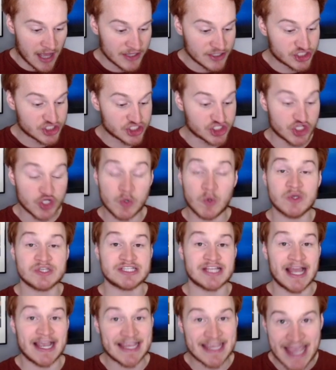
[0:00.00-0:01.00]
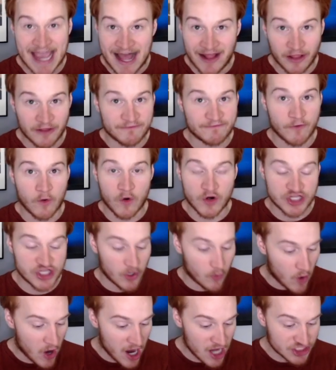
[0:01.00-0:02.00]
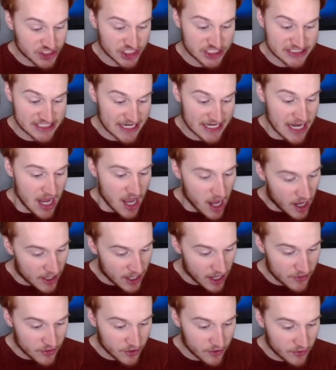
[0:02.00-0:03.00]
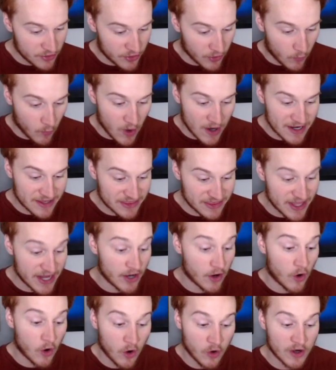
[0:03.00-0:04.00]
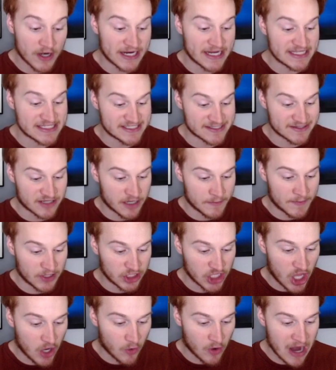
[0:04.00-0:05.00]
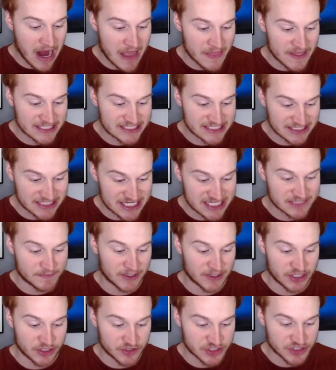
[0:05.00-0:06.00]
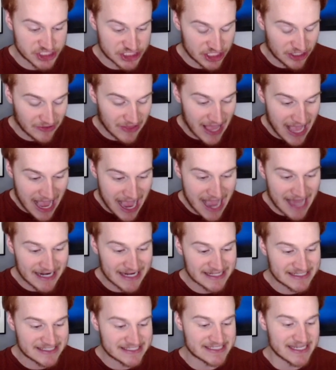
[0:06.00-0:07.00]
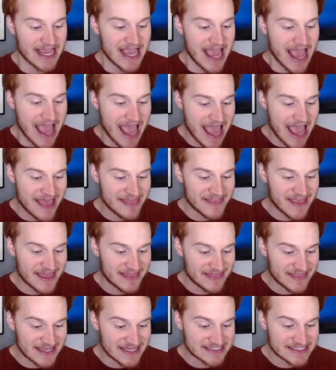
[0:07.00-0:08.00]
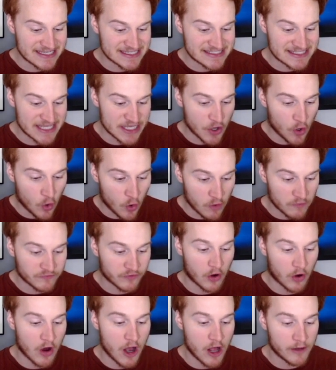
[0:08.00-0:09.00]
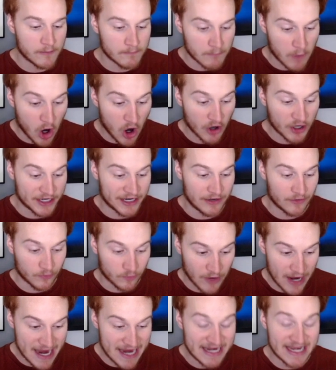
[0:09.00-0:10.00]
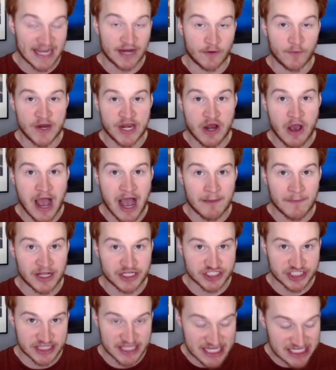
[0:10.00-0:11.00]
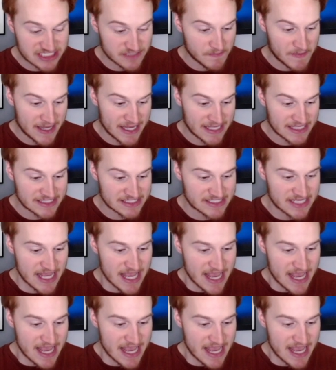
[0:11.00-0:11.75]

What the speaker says: schools like California, Washington. The one thing, Oregon's a little bit lower on this list, but they're still on it. And then this is the overall market rating. We know how much this means